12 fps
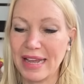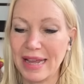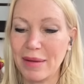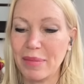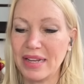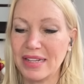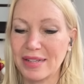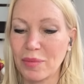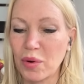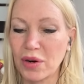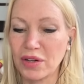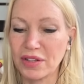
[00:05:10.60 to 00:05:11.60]
game, but his
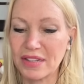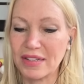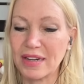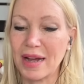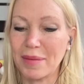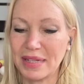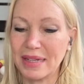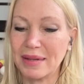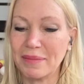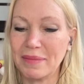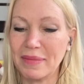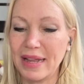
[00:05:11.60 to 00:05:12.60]
morals stopped him.